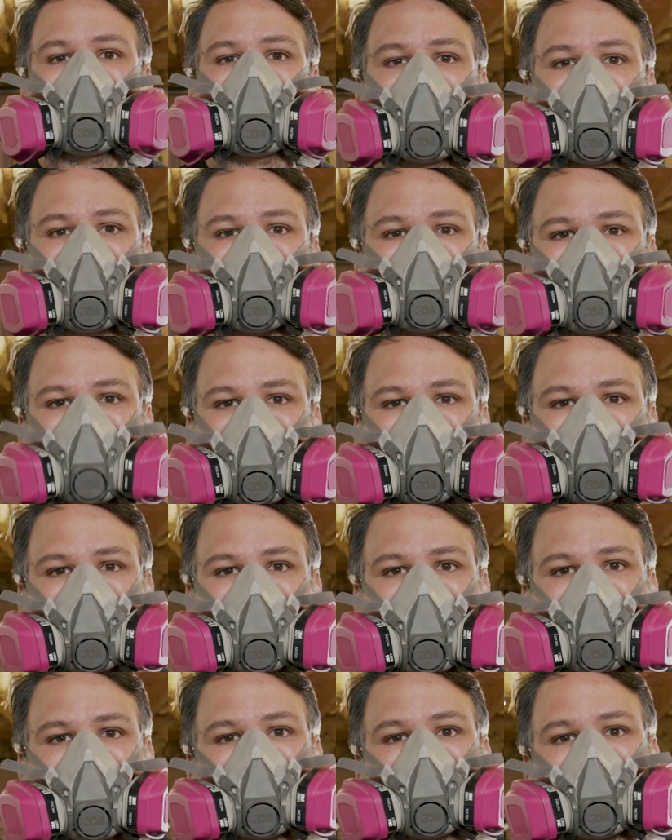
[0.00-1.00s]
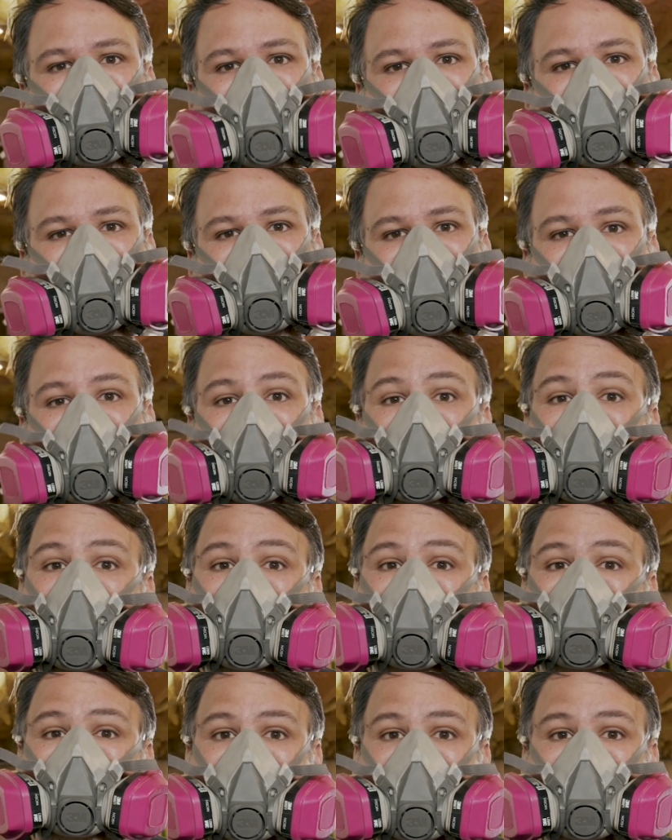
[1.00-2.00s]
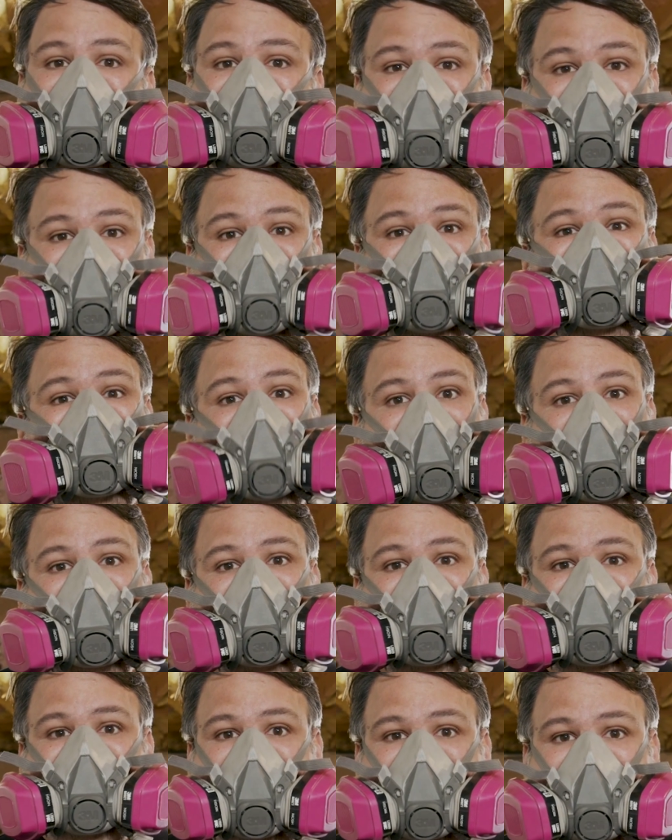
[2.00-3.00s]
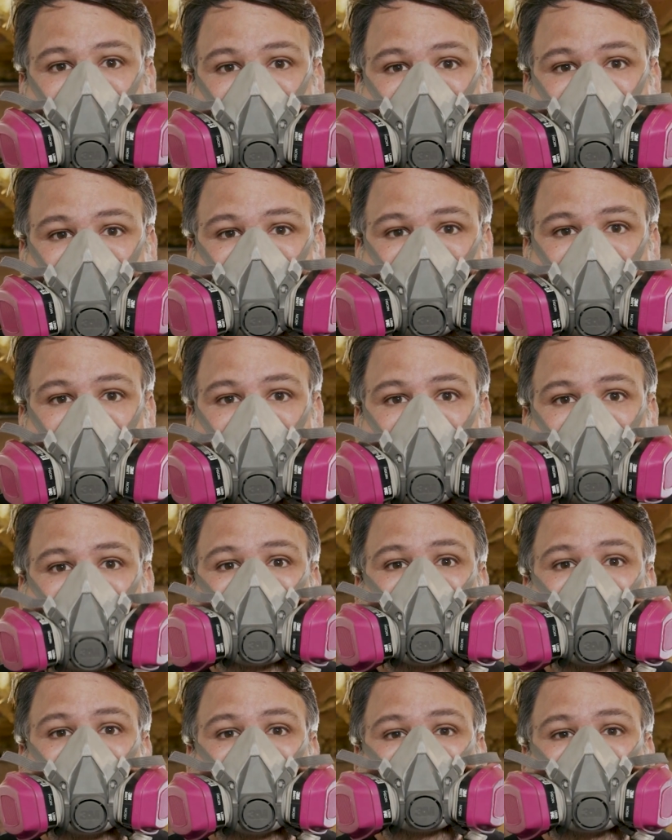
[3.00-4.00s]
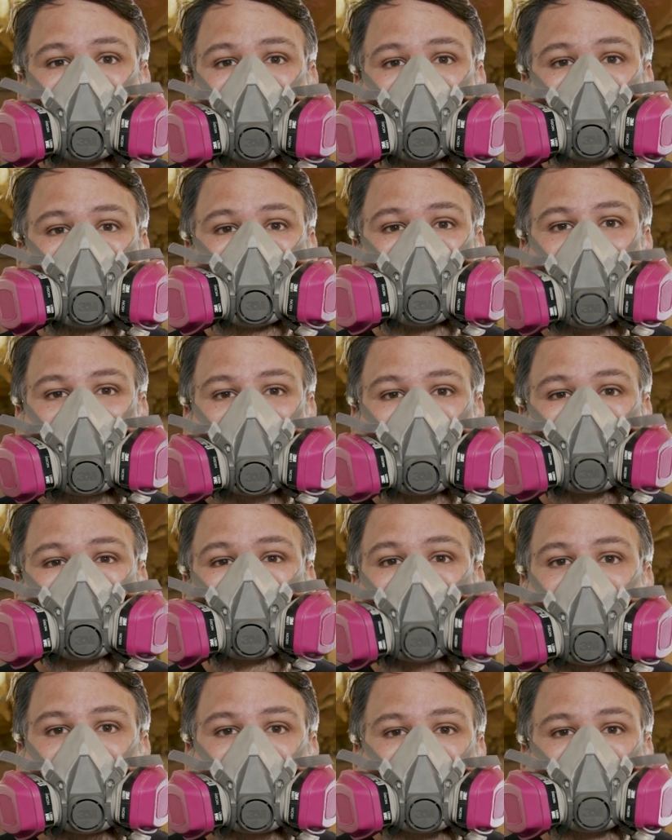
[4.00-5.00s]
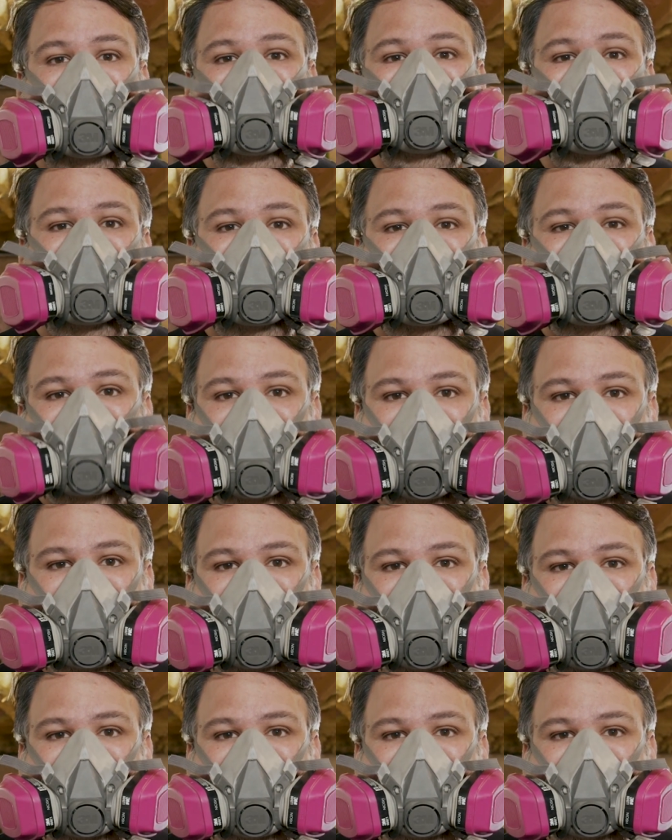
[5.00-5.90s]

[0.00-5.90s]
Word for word: And also, remember that coronavirus is very serious. So let's please take it very seriously.